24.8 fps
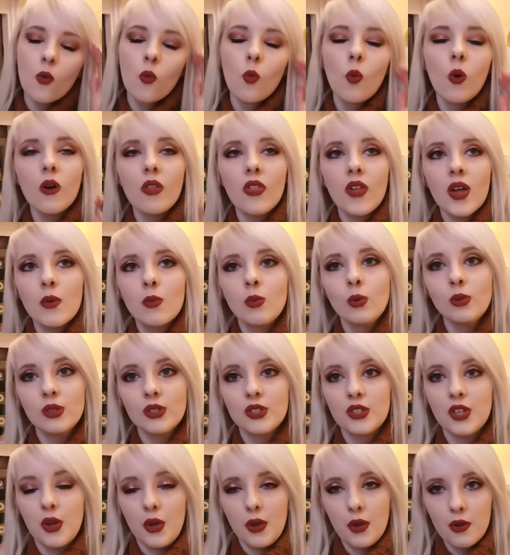What they will
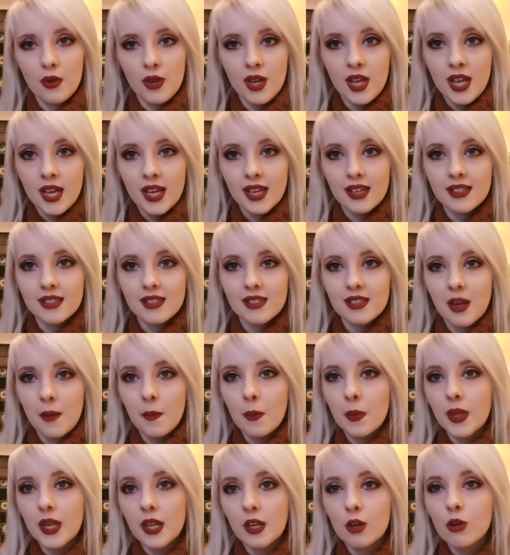do is
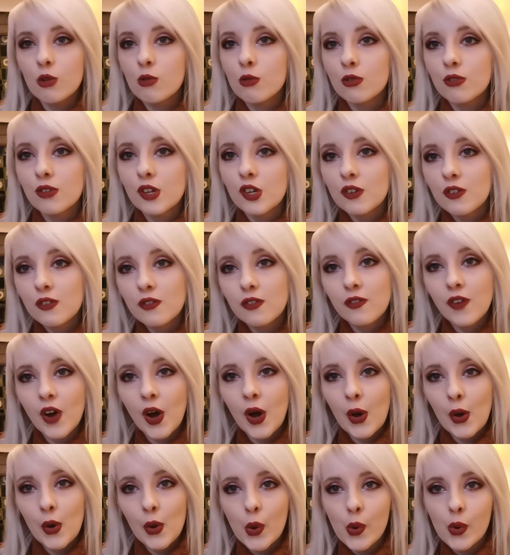something called
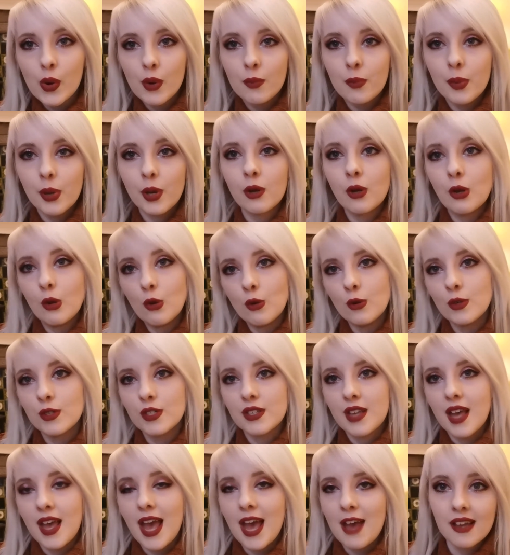faux
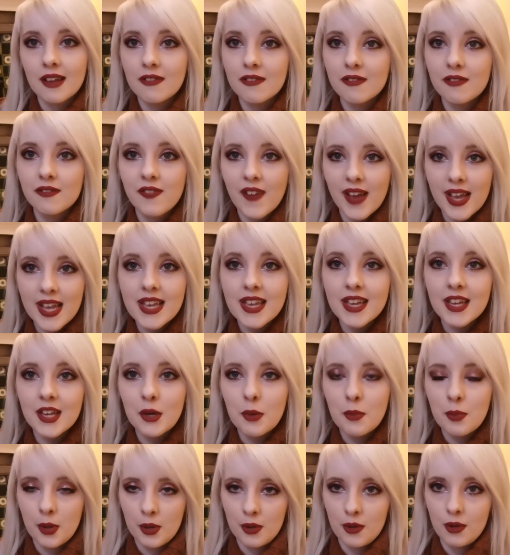poos, like
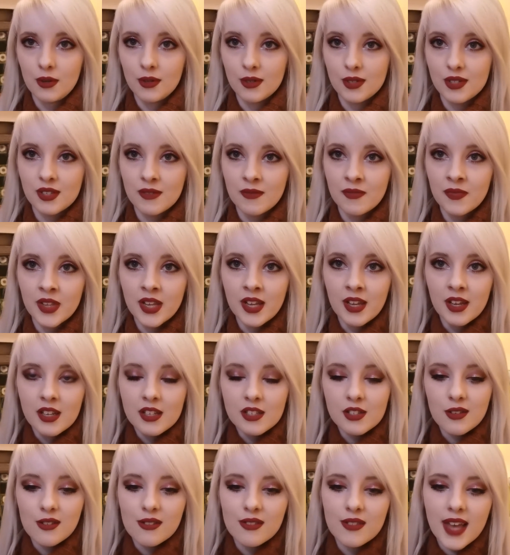fake poos.
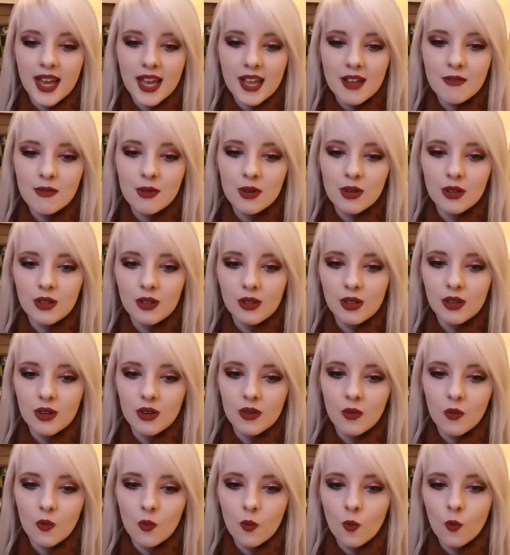So they
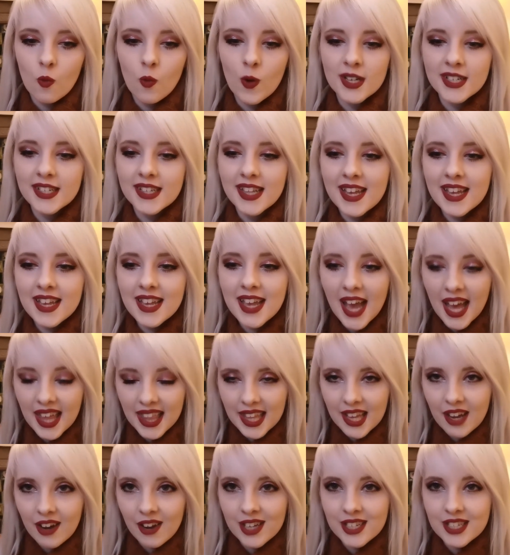will, when they get
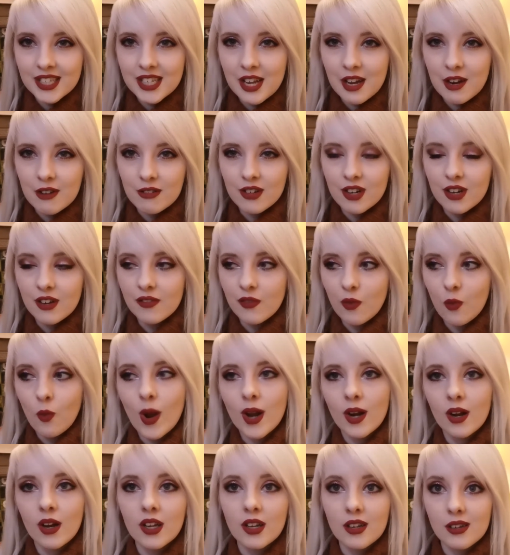the idea of
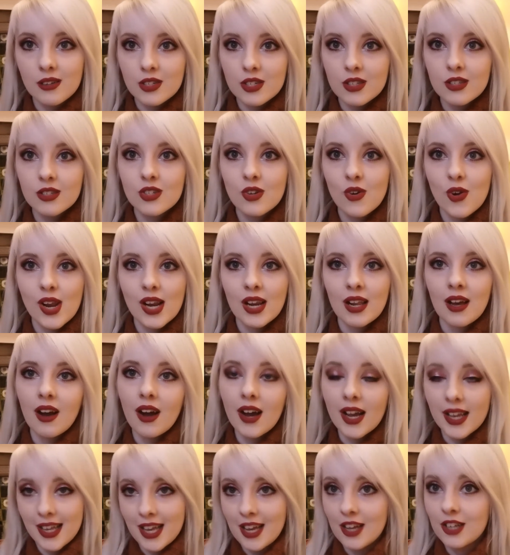when I go to the toilet,
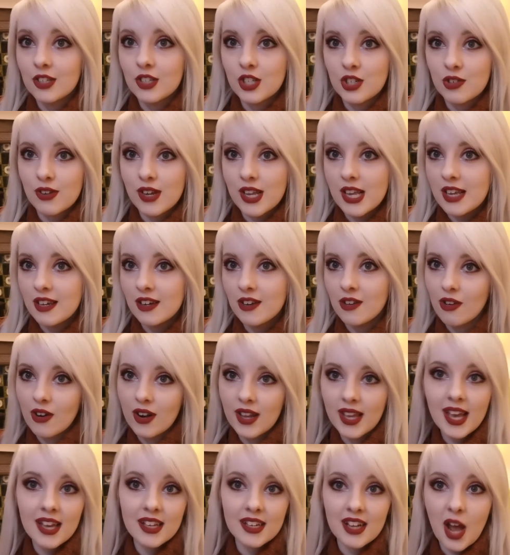I get a treat or
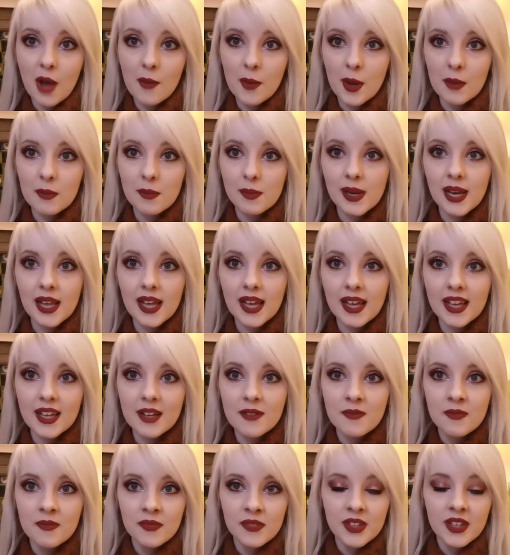I get come out and
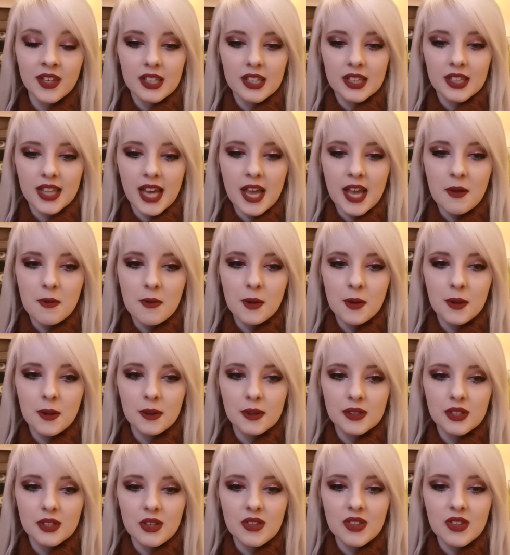play, they
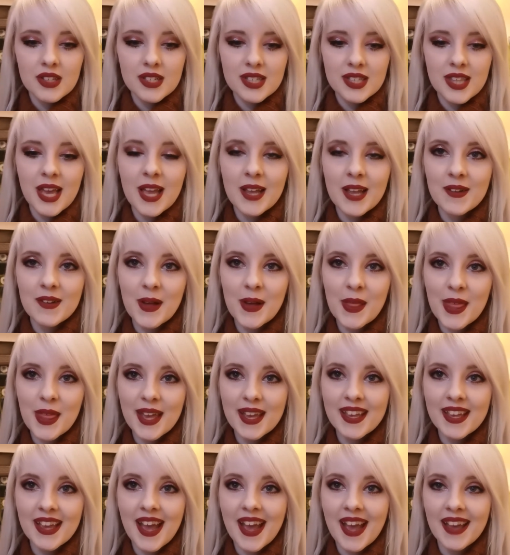will do this thing when
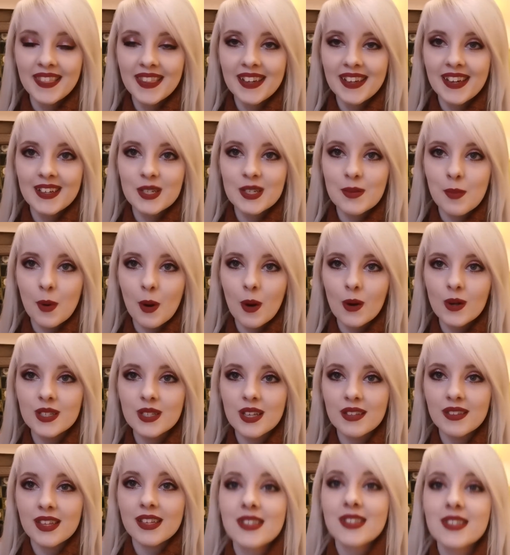they get in the litter box
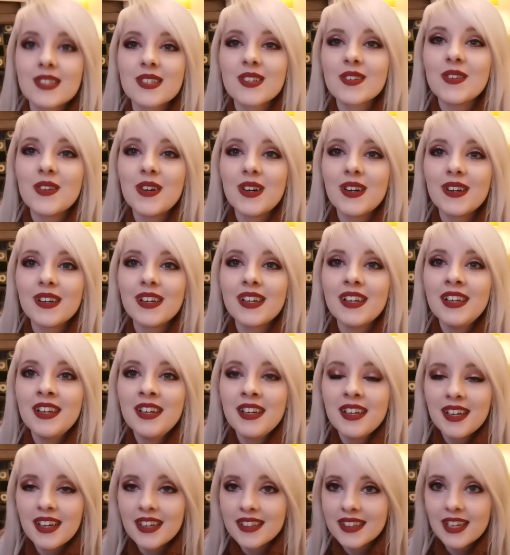and they squat
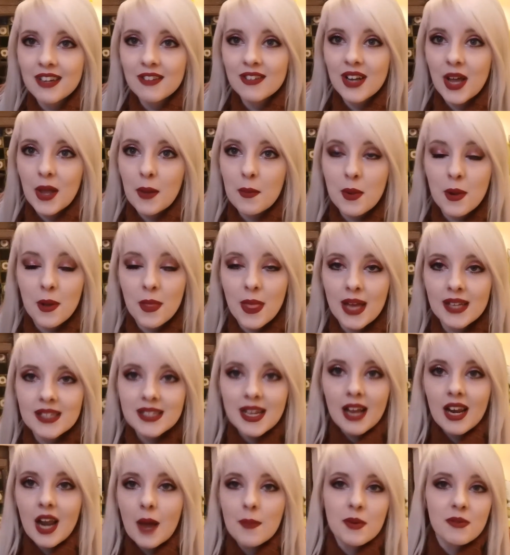and they'll like put their
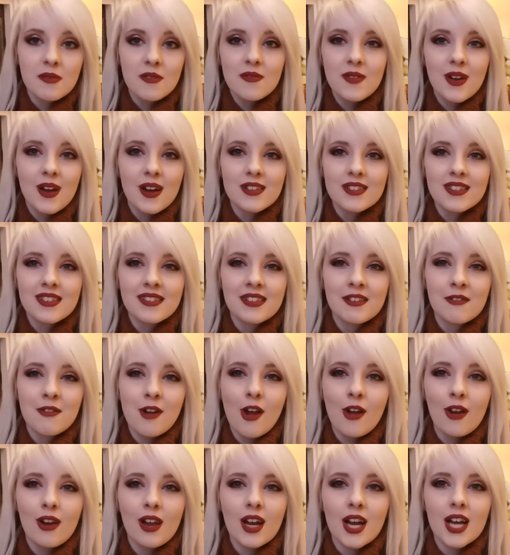tail up in reverse and they'll
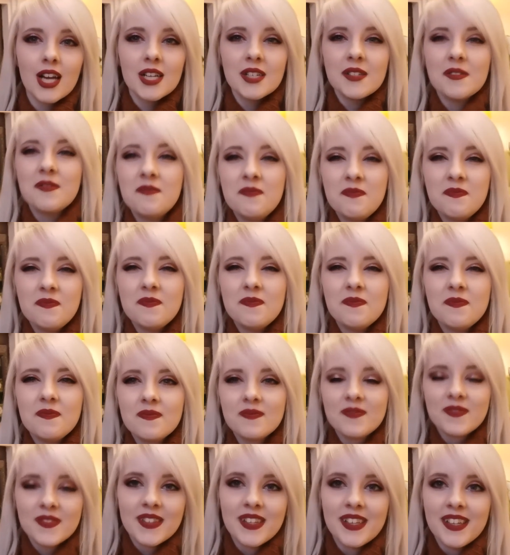go like,
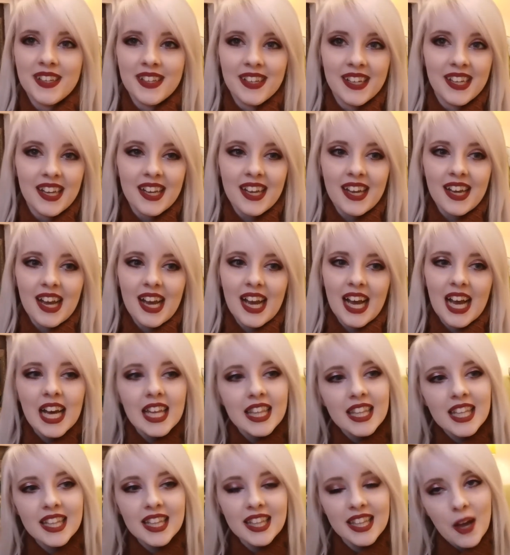and
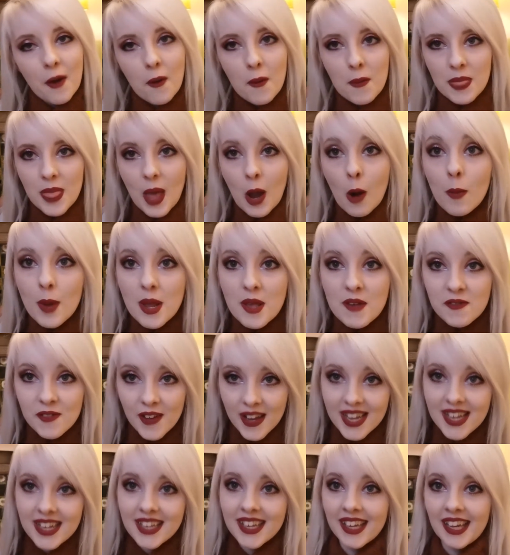then they'll be
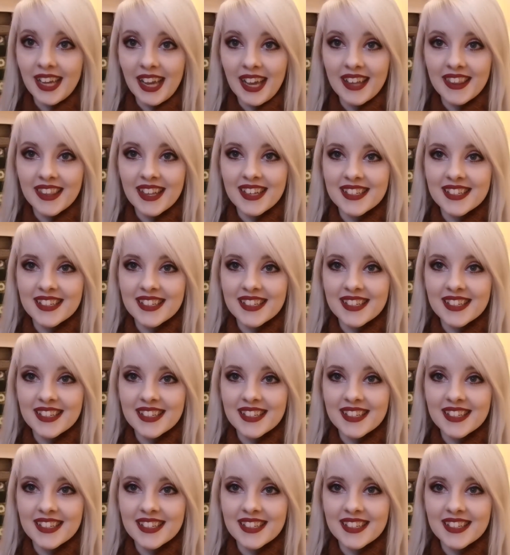faking it.